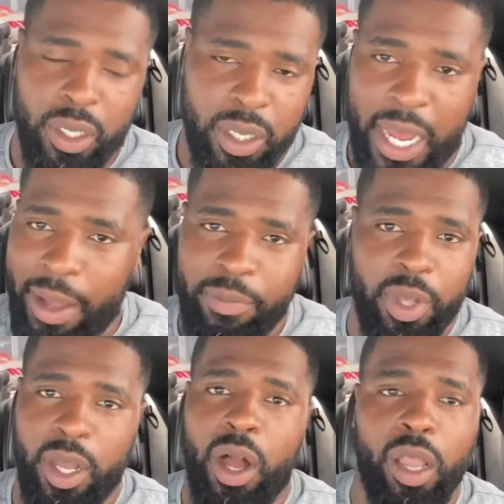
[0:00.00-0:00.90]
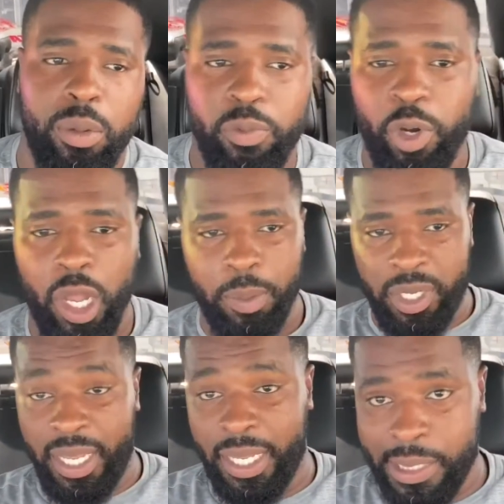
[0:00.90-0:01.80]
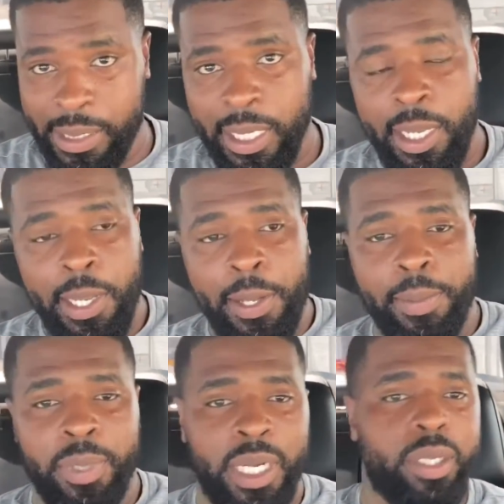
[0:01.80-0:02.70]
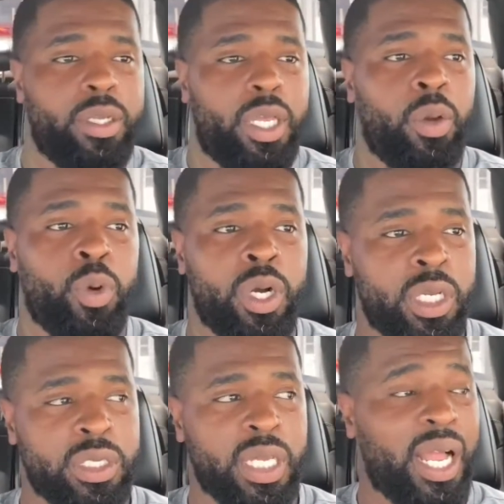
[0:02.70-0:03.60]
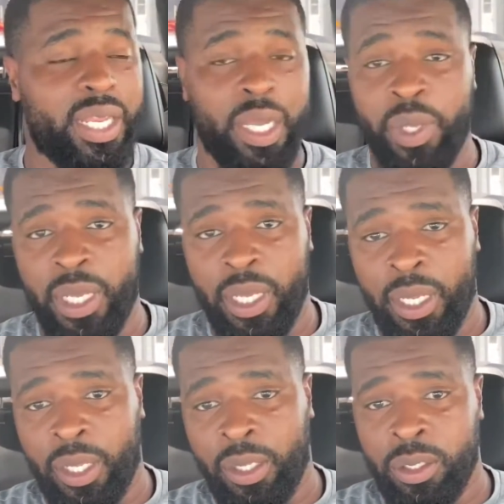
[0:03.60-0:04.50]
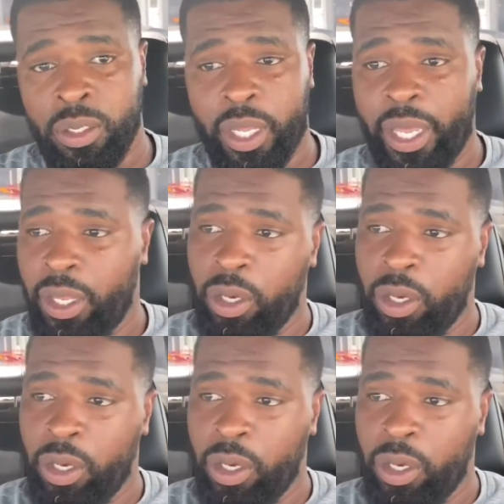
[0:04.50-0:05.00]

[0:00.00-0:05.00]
I've been calling them for a couple days. But it was the holiday weekend, and